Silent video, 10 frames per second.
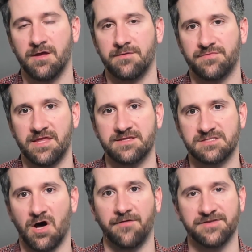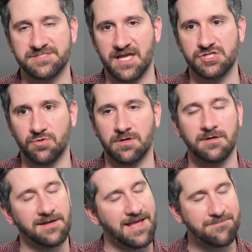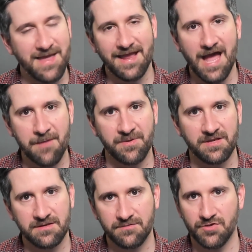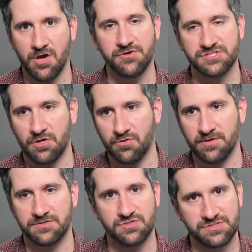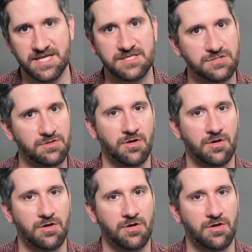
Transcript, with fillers: that is on the schedule. It may happen though, so so stay tuned.